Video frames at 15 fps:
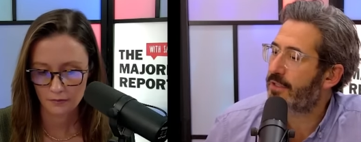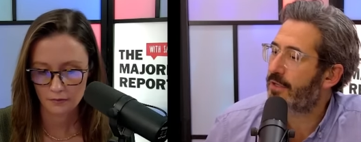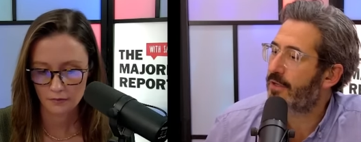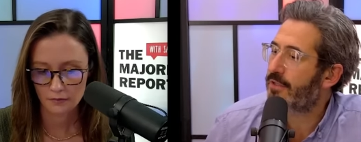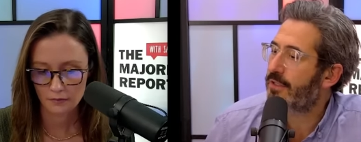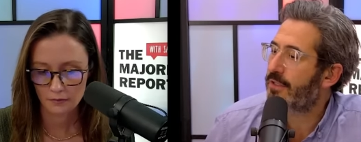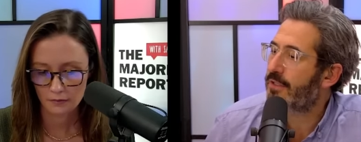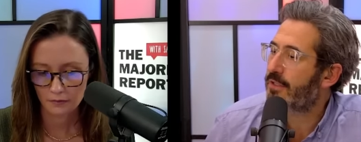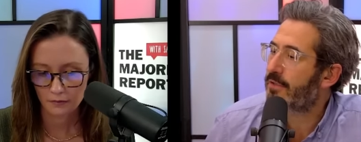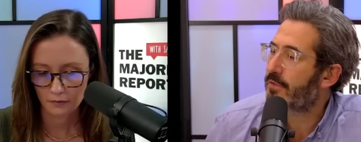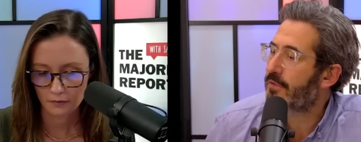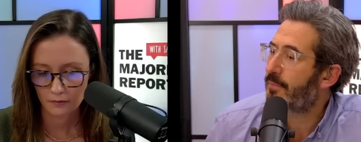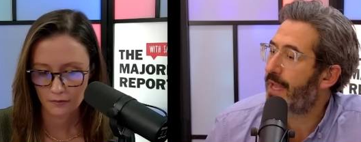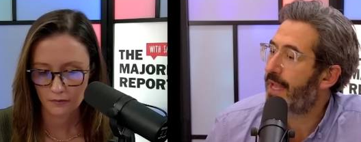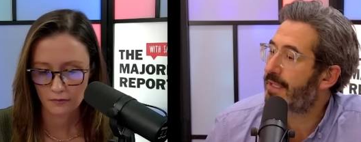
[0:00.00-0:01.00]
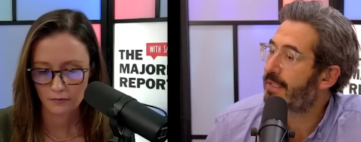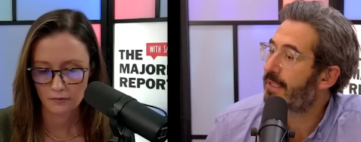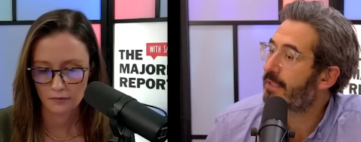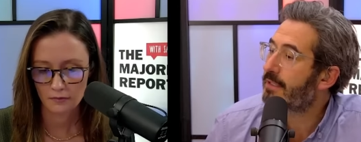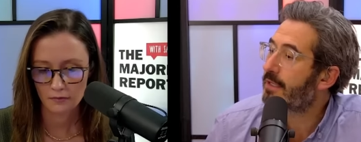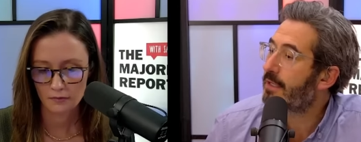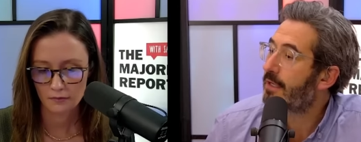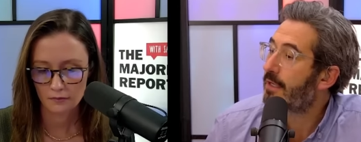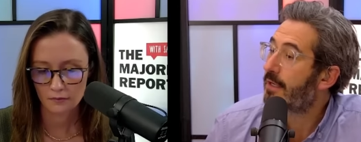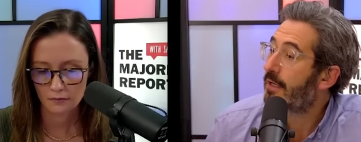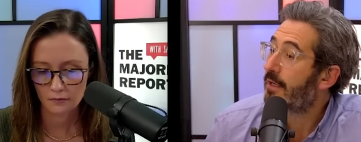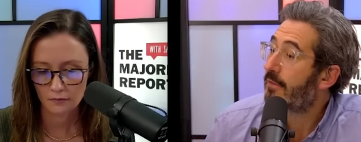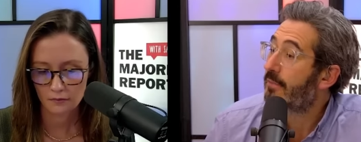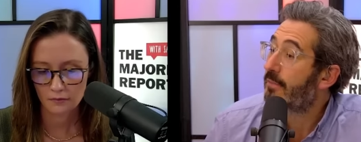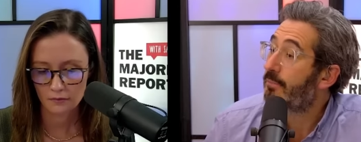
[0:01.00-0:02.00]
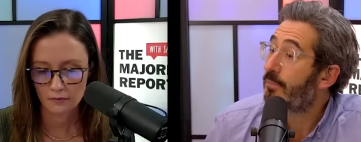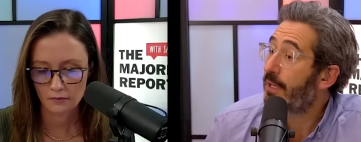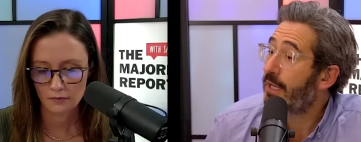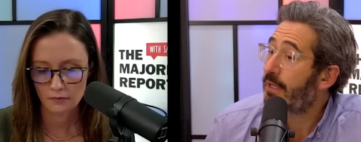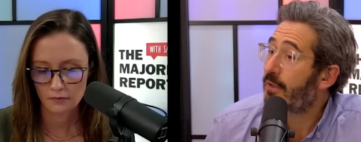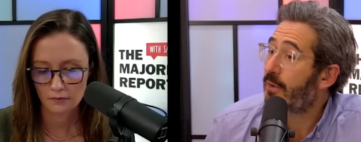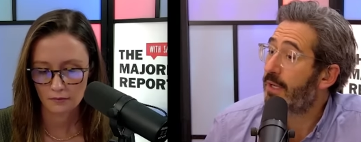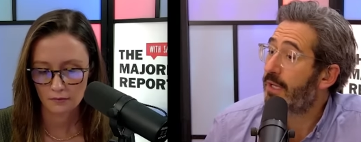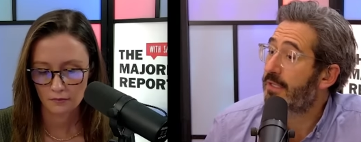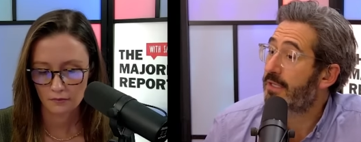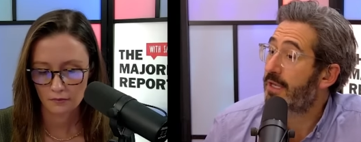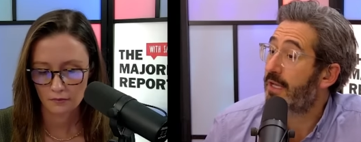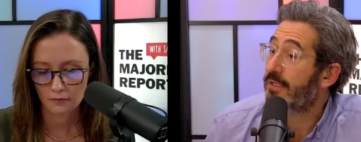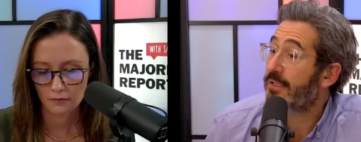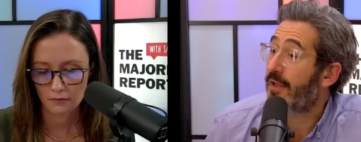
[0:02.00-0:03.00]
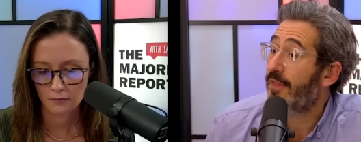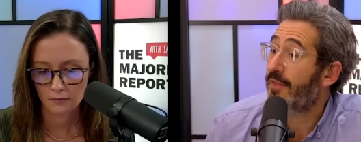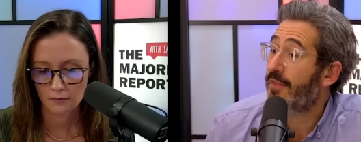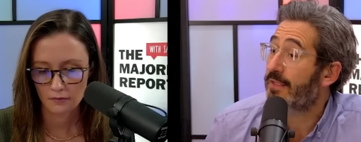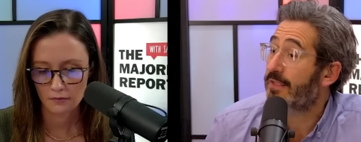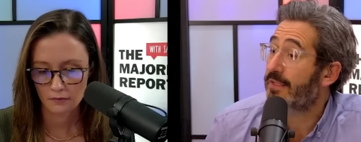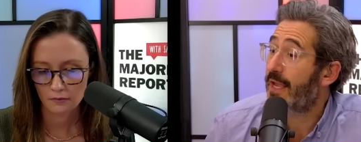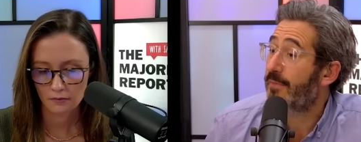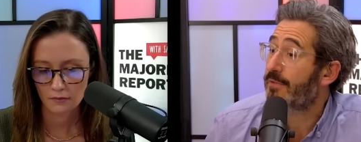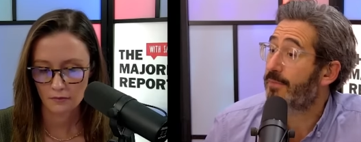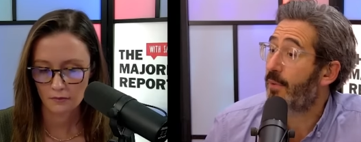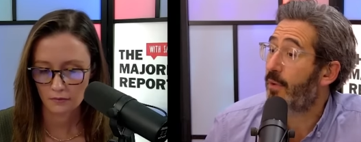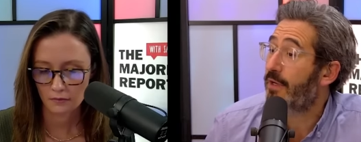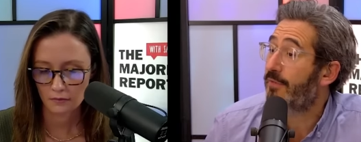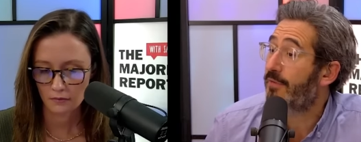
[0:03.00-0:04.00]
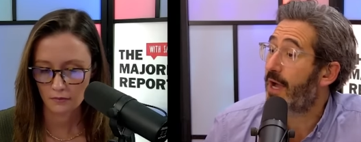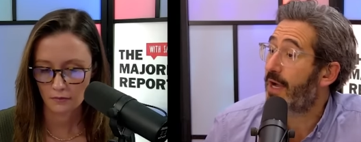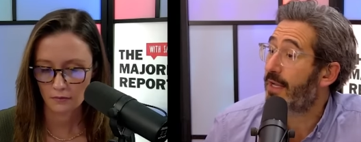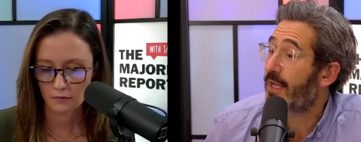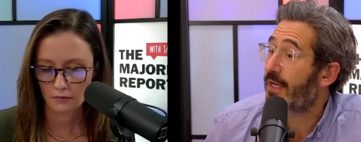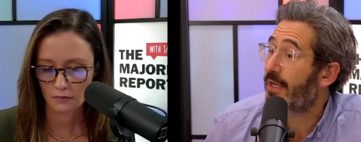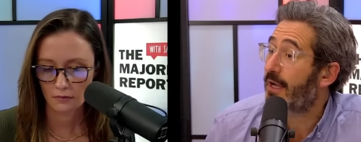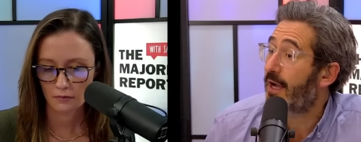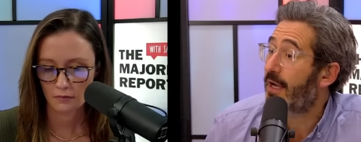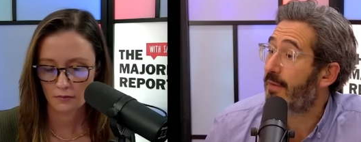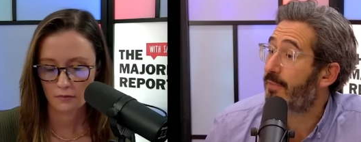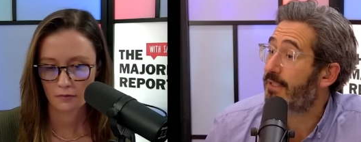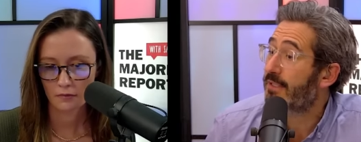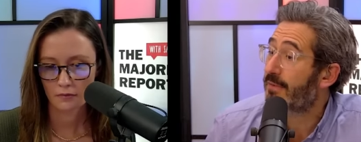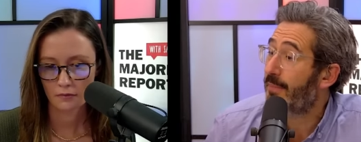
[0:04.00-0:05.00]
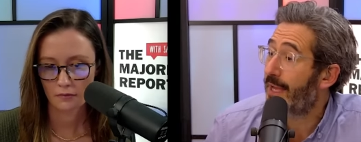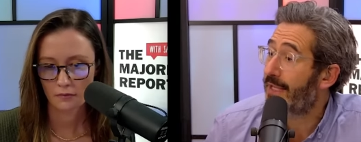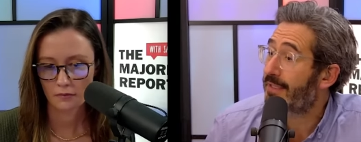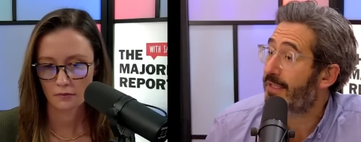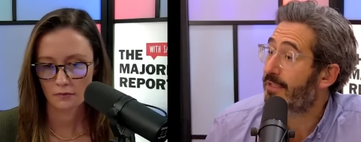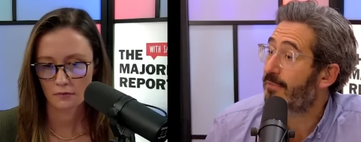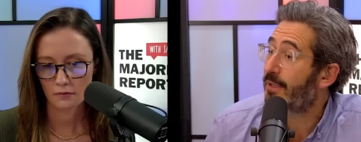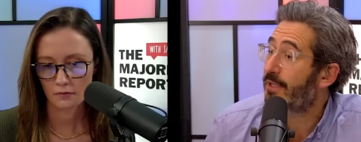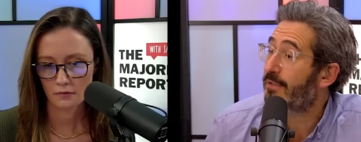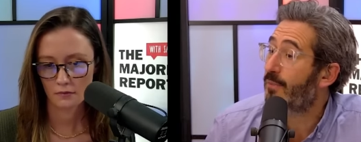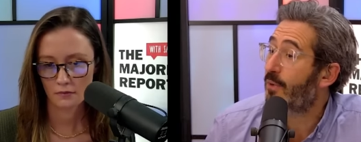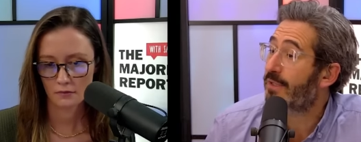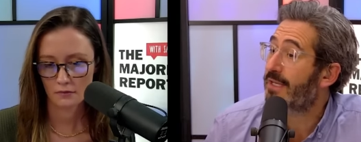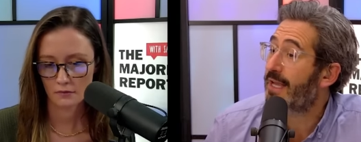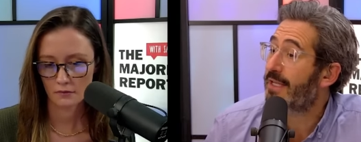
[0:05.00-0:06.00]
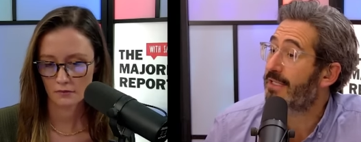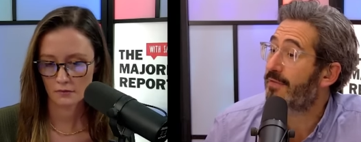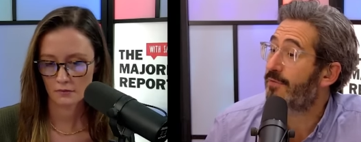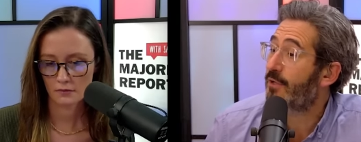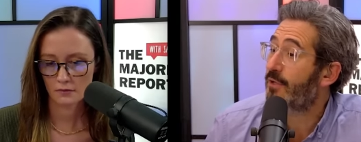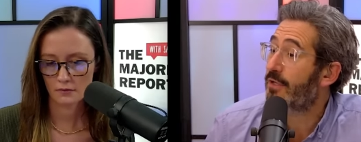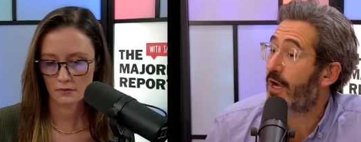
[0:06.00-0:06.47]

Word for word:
Speaker 1: turns into semantics. Bean Queen says, I think that Sam's point of not getting caught up in semantics makes more sense if you're